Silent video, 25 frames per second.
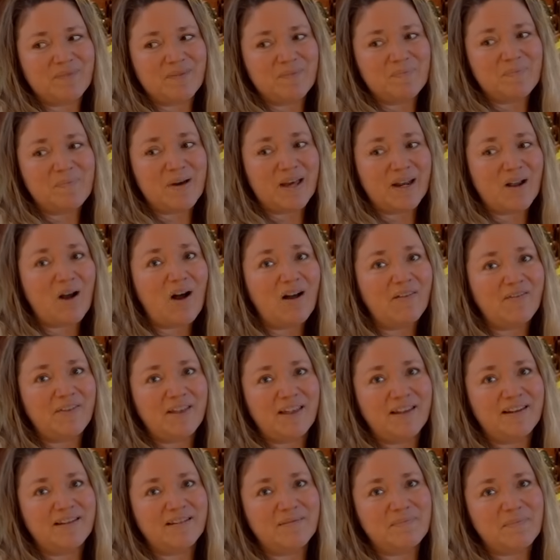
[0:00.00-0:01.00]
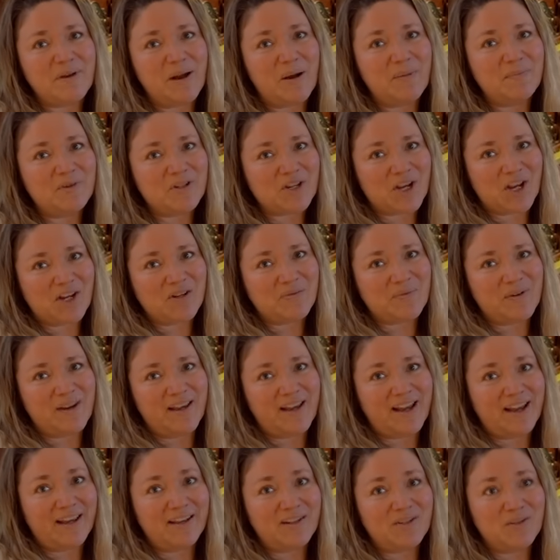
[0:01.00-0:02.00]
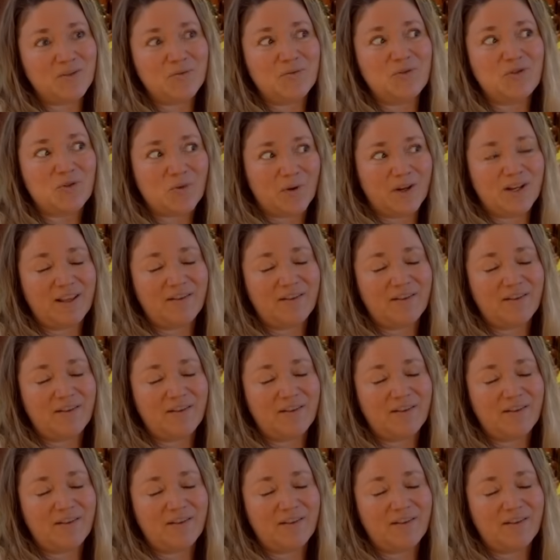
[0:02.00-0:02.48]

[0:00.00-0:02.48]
But often, come January, I do join